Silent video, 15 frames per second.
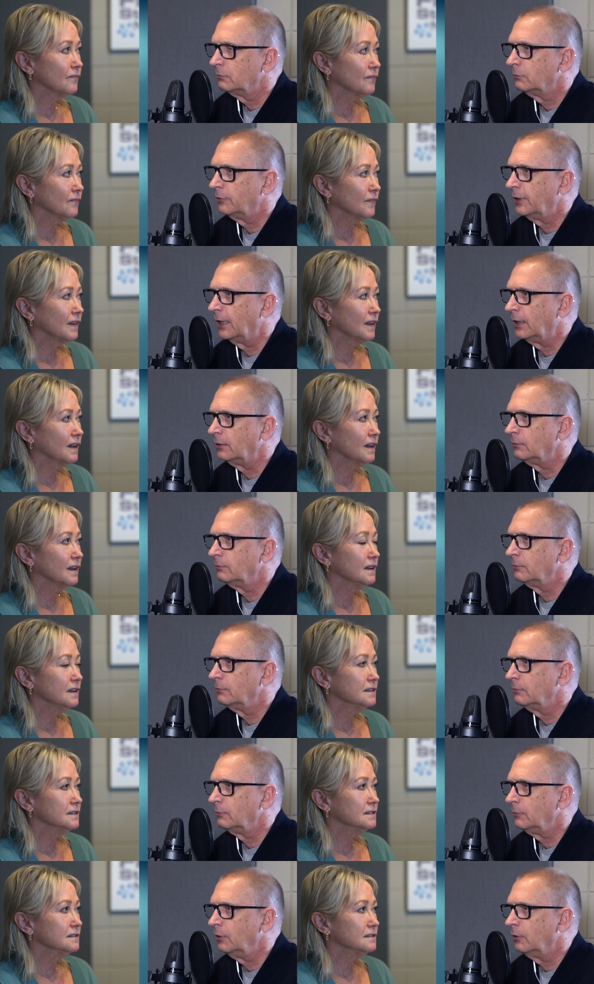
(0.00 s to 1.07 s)
Speaker 1: that
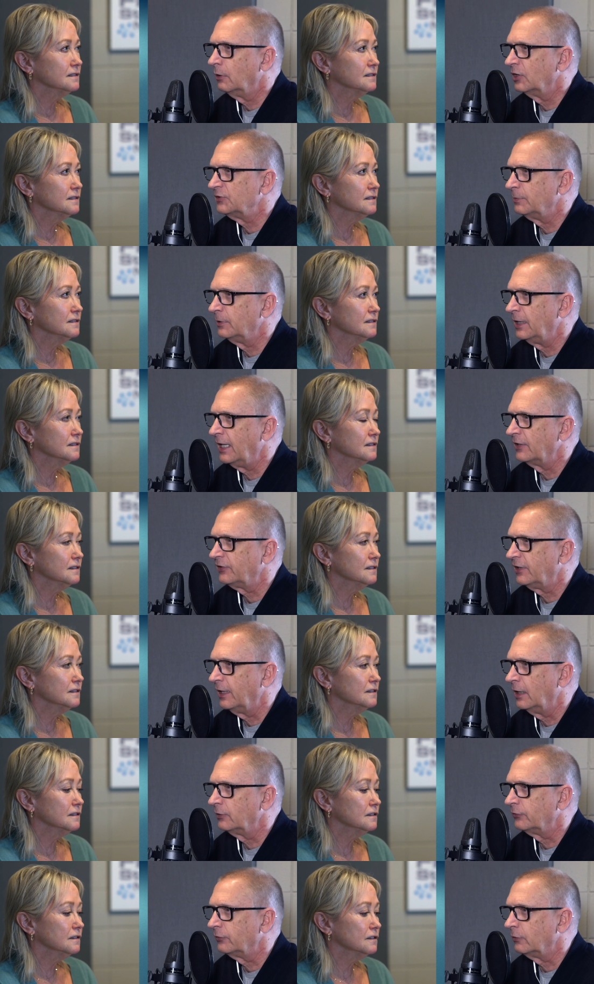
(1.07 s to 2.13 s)
your husband has
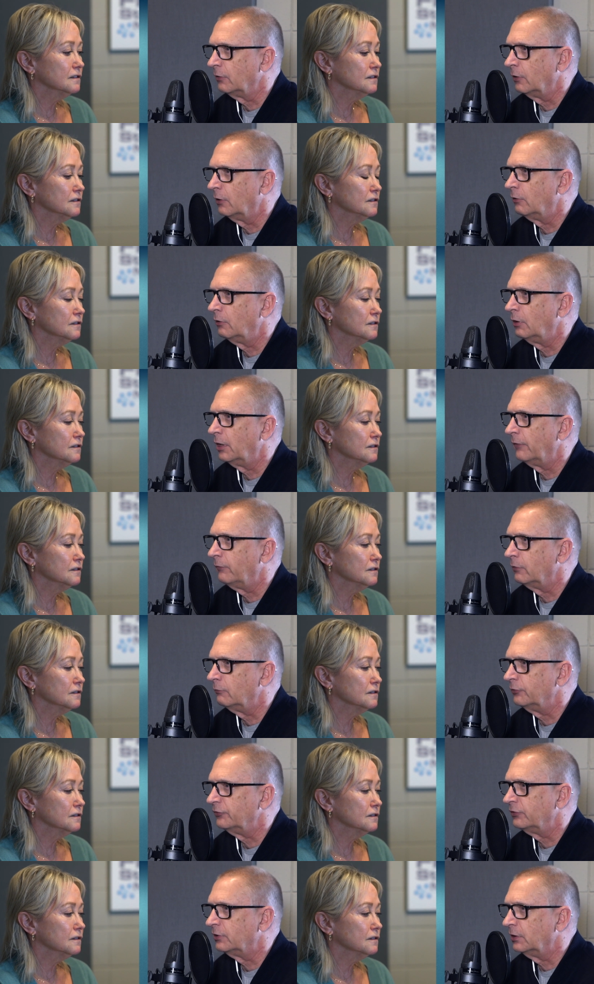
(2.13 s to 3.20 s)
cancer or however it
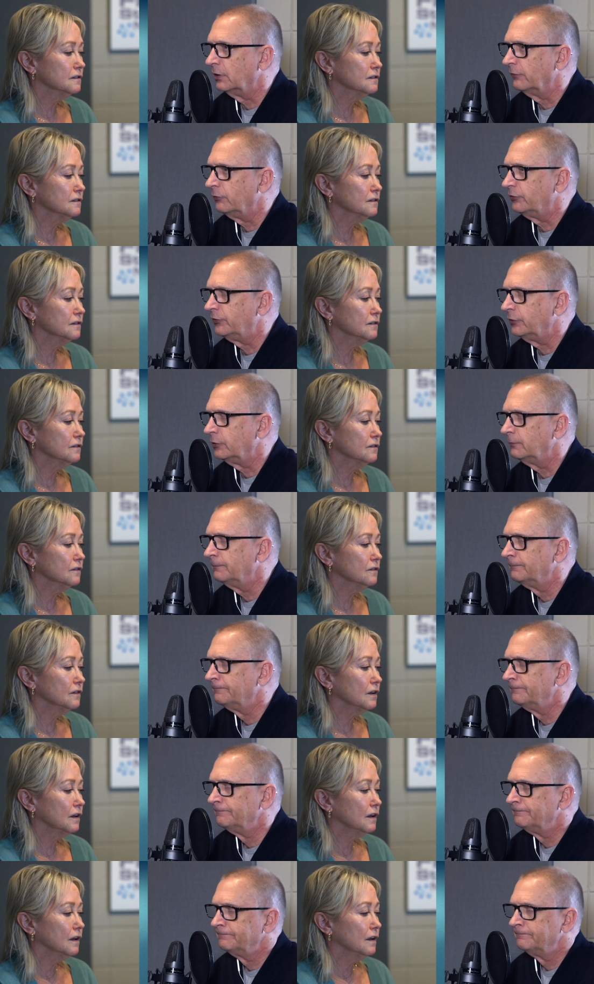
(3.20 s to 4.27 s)
was delivered to you?
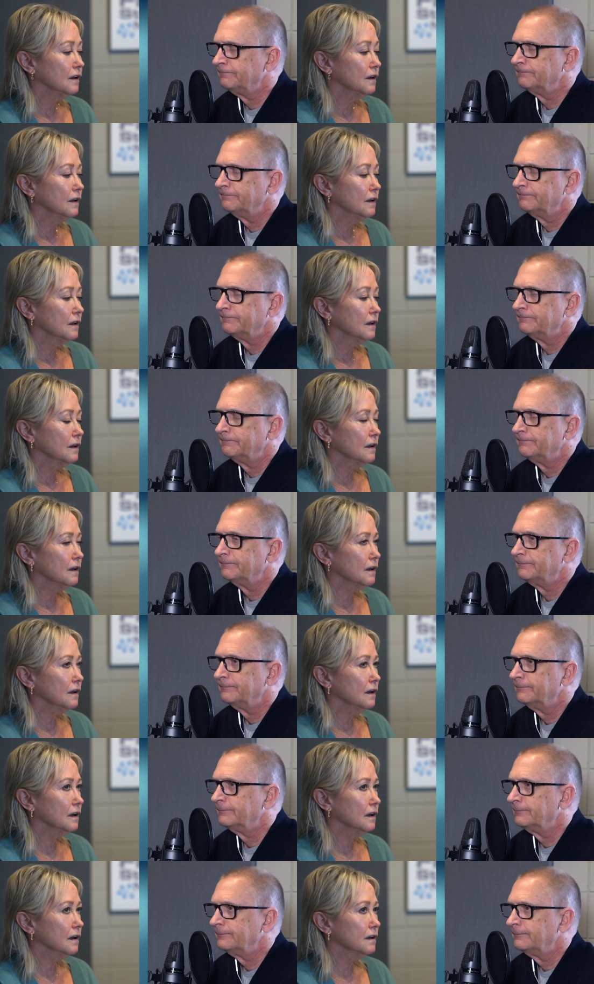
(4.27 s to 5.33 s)

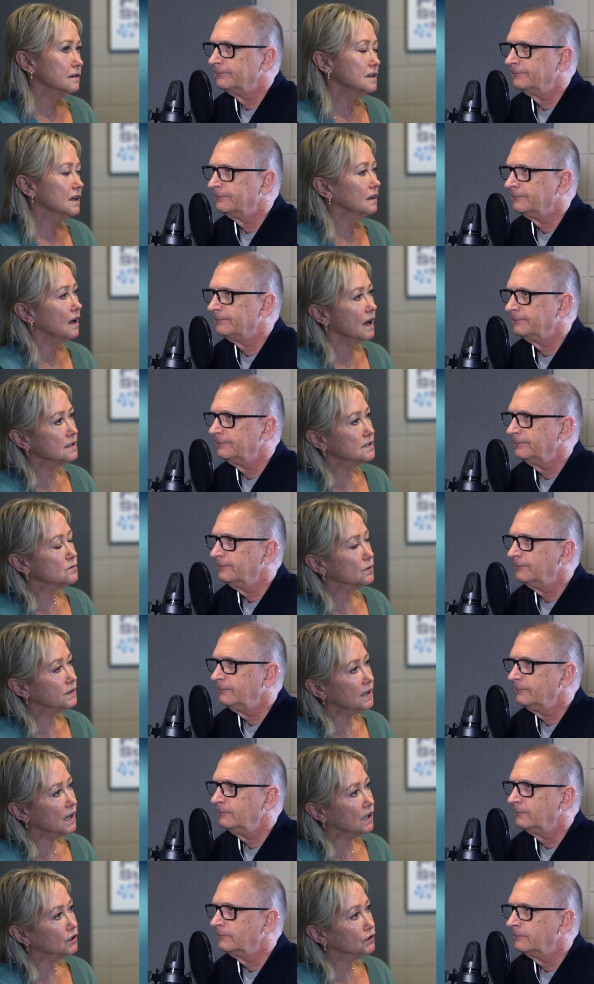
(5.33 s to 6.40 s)
Speaker 2: Uh, that God is
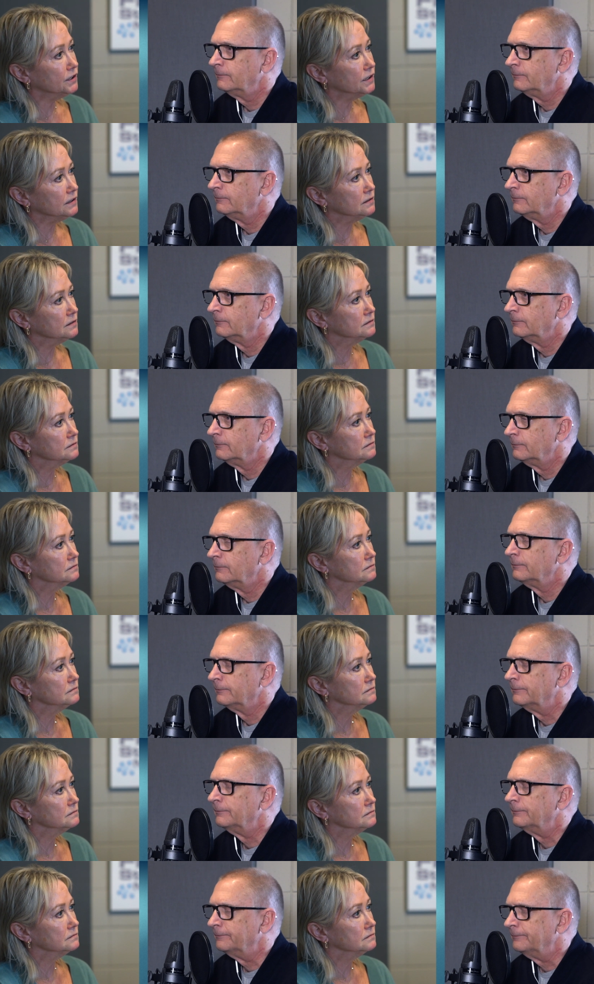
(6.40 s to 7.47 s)
really not good
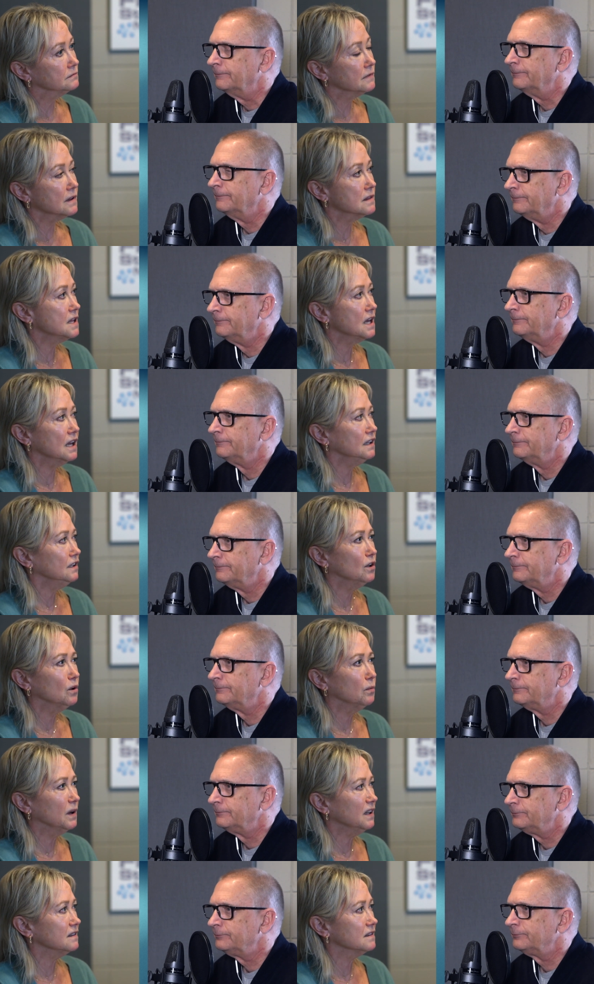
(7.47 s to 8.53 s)
mm-hmm. that you
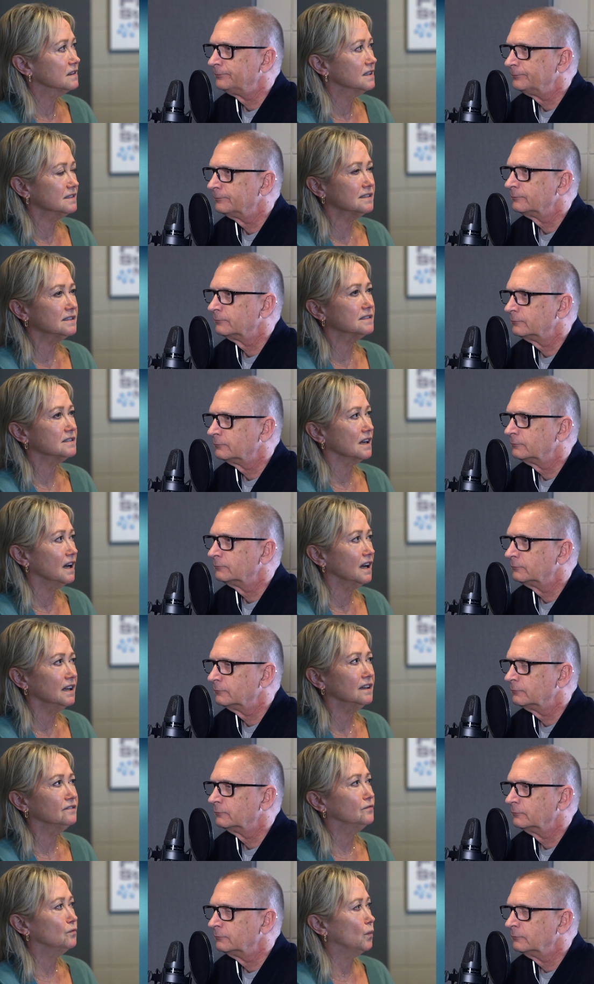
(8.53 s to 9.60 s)
know what this is i
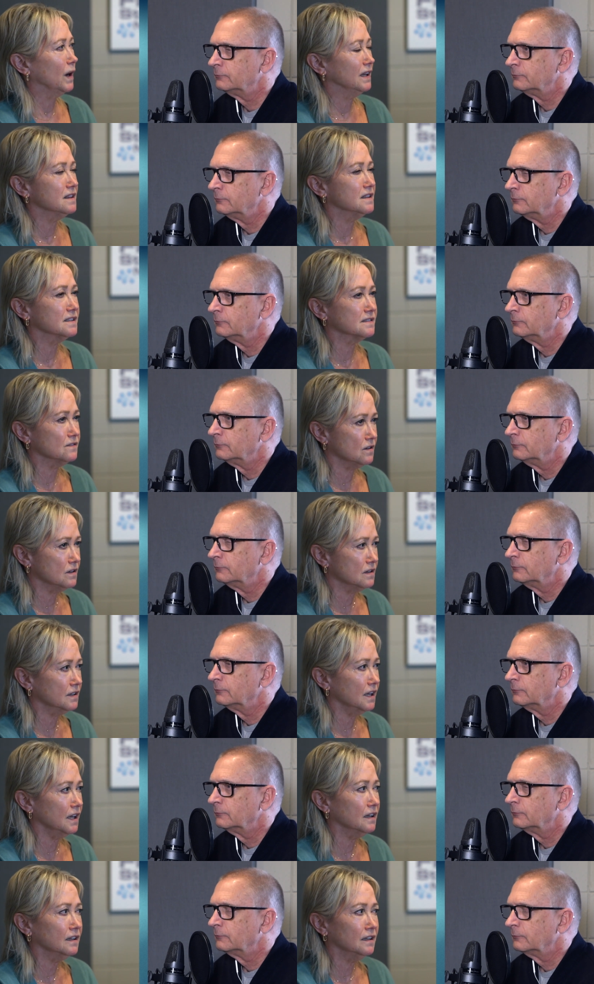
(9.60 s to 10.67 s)
have waited this
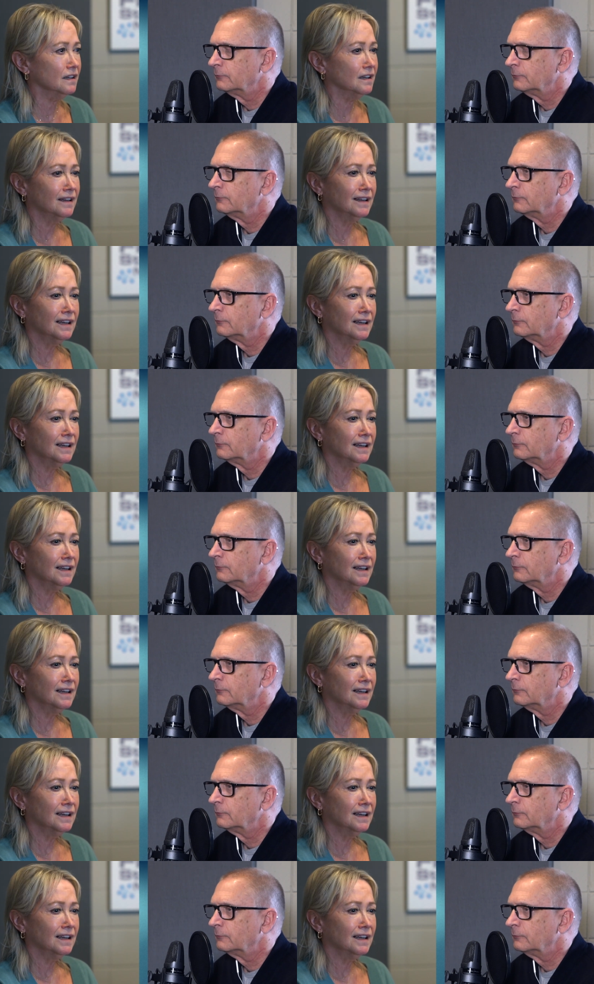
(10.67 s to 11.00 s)
long and